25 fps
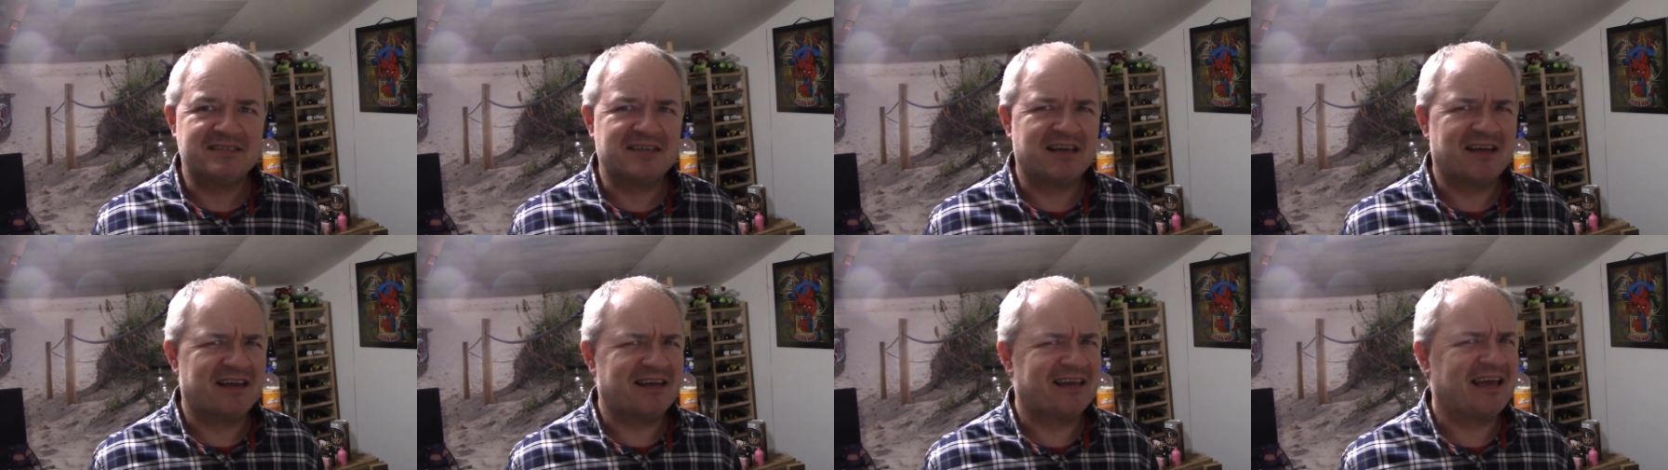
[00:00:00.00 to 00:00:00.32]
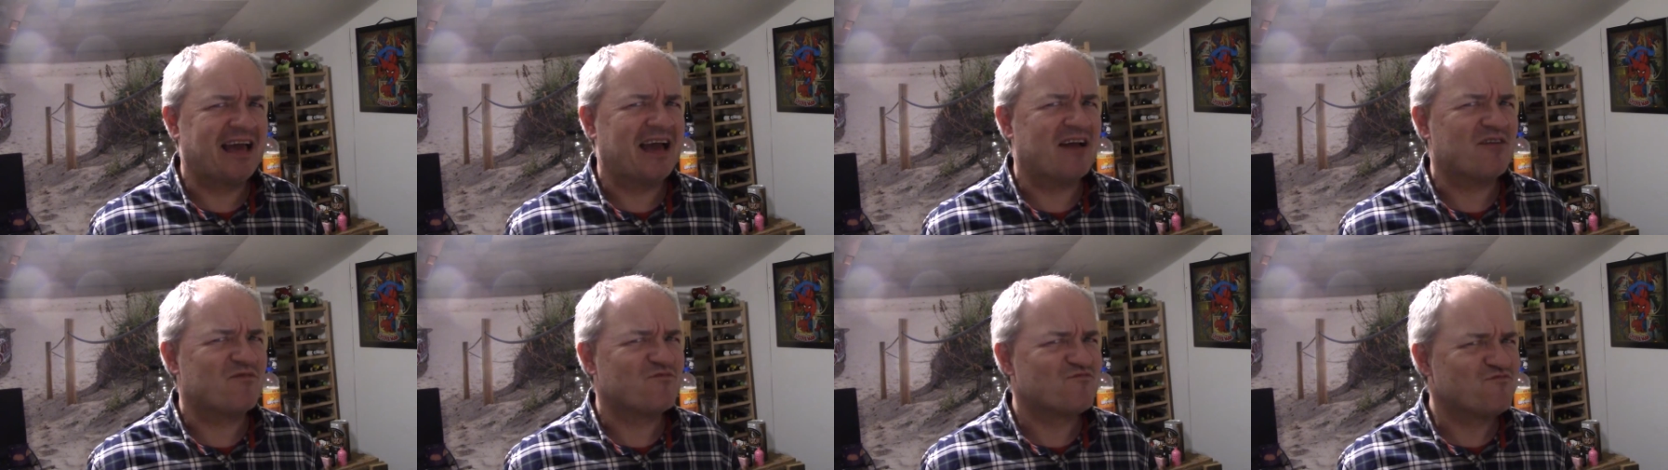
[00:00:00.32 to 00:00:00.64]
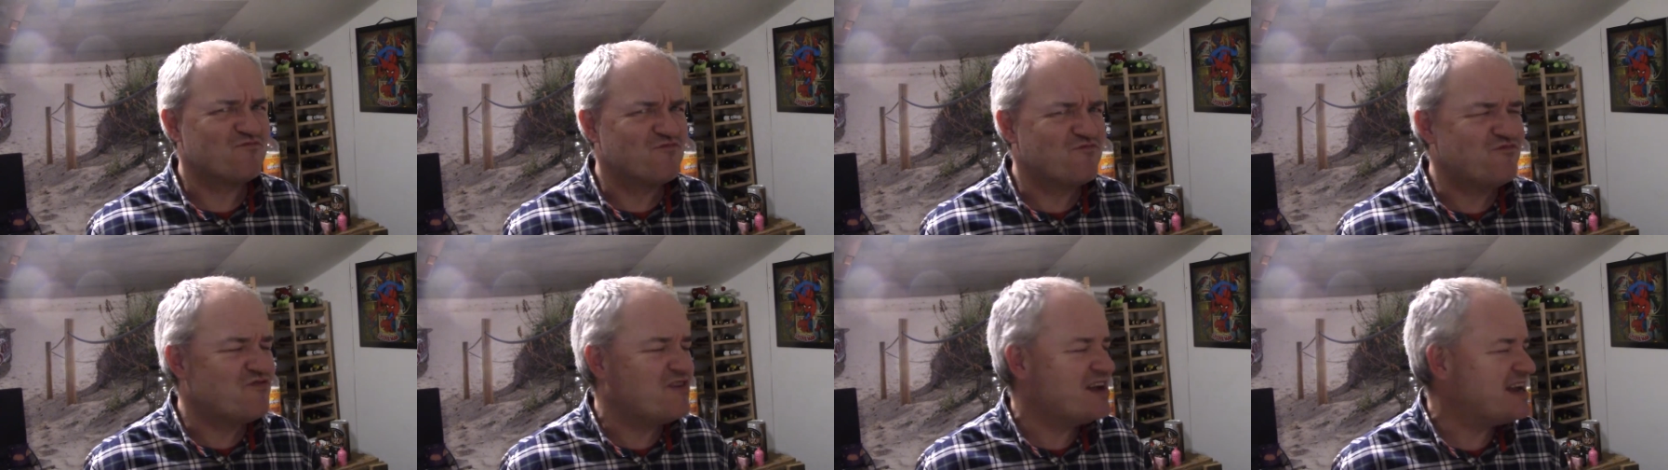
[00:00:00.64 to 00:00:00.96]
uh, yeah,
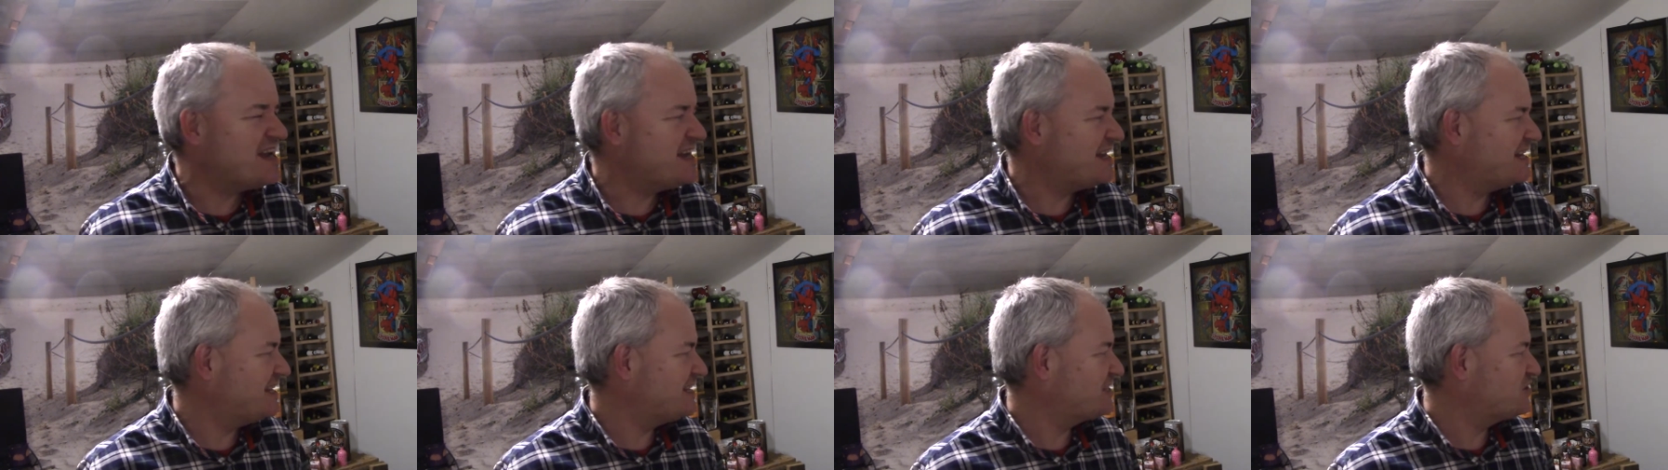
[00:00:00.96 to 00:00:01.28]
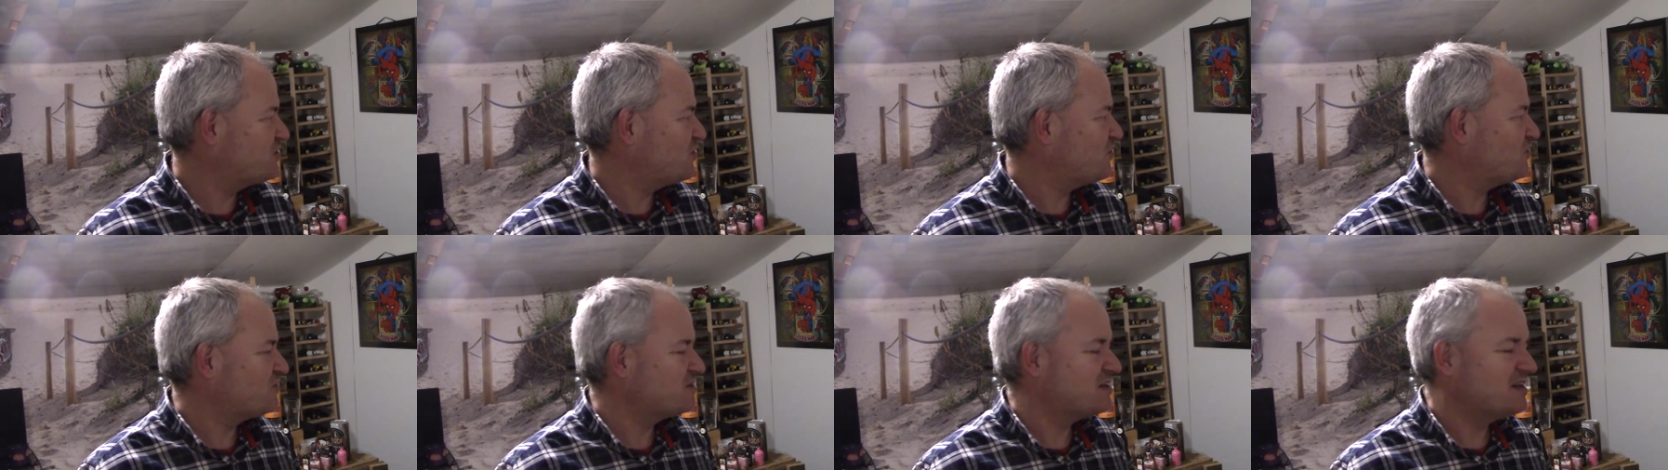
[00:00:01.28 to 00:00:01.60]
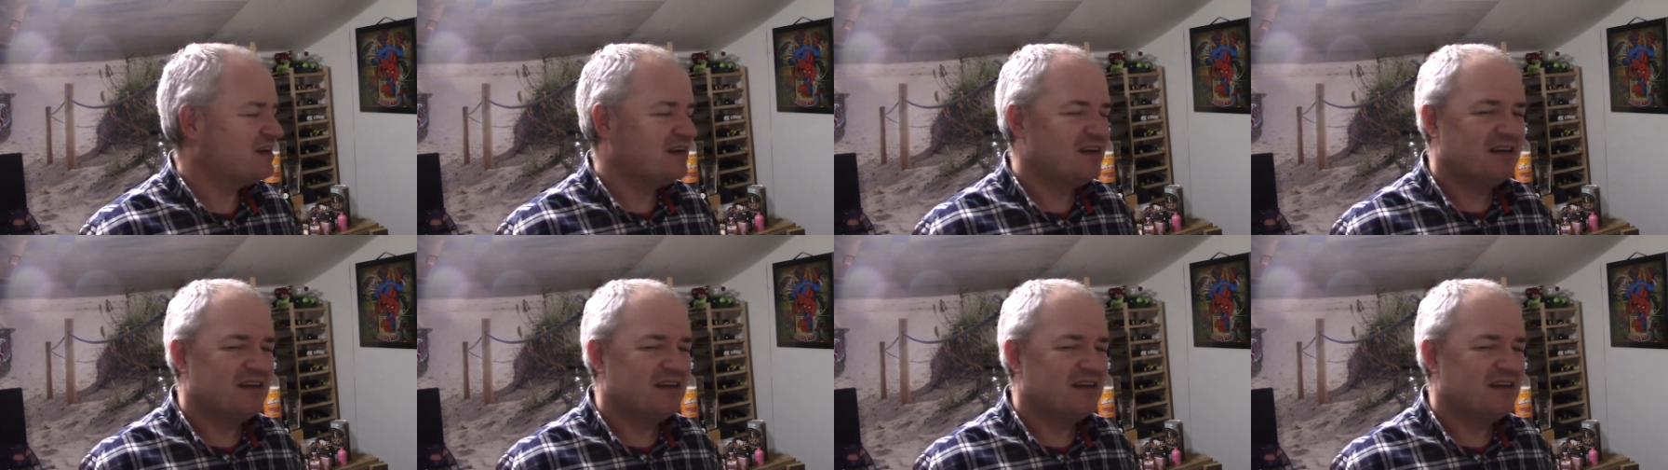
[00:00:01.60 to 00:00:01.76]
really good.